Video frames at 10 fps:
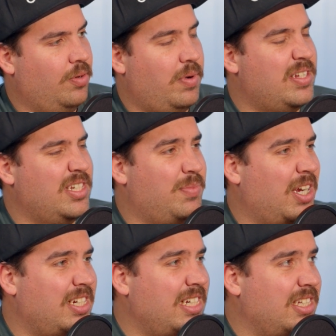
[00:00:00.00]
Whereas it's
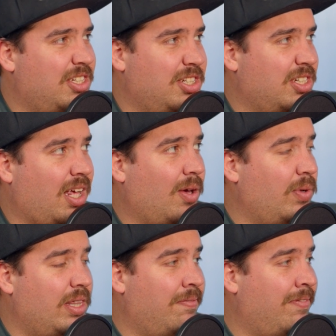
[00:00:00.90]
much easier to just go
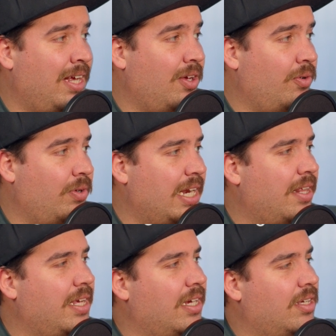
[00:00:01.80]
with the flow. And
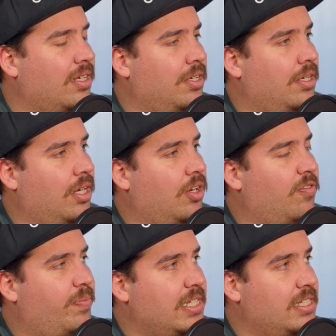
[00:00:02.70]
I yeah. think a lot
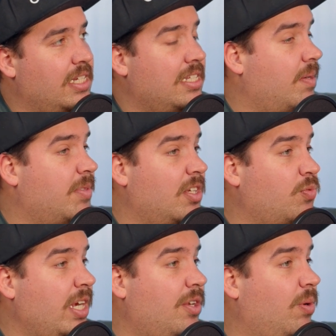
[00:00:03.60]
of business, and
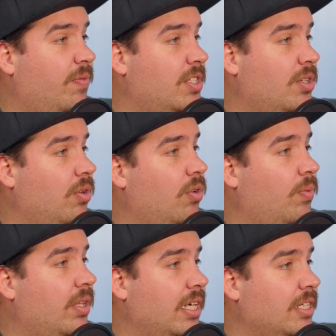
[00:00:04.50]
sometimes we do it for too
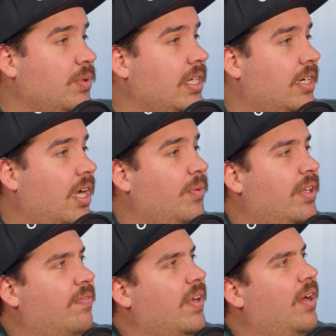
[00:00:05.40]
long with things. We go with
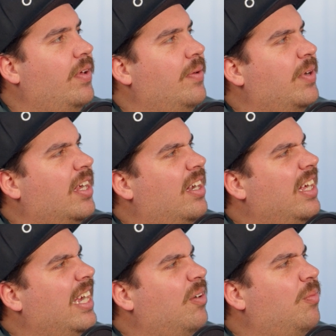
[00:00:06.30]
the flow, and then we're kind of
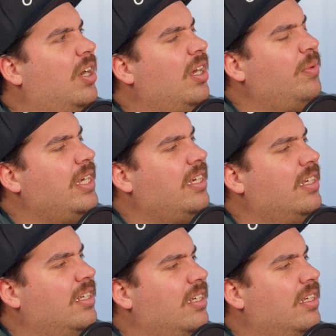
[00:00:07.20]
like, hang on, why are we?